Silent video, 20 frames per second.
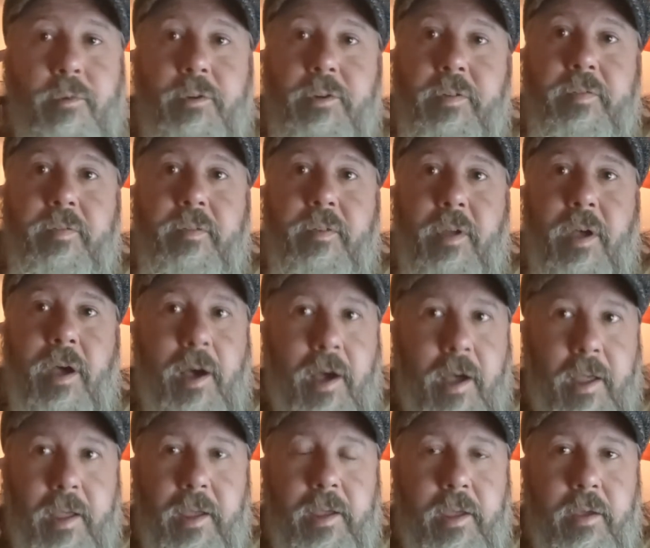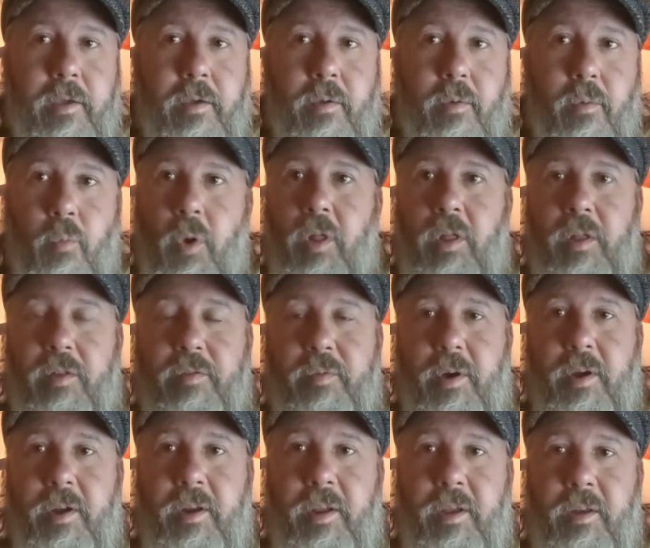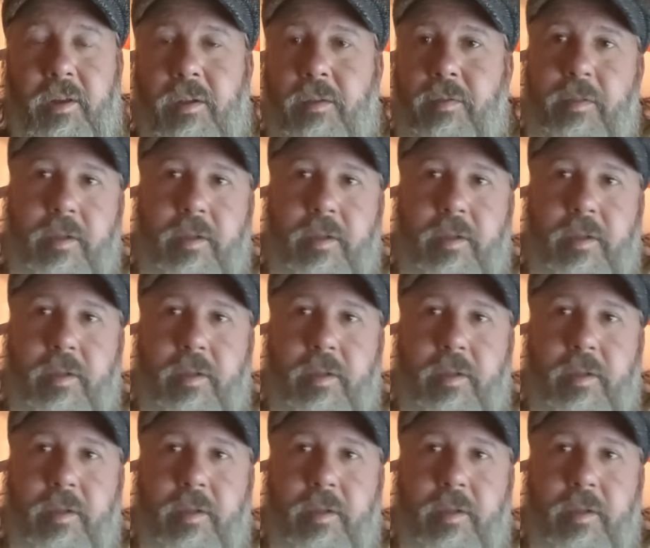just hike while it's raining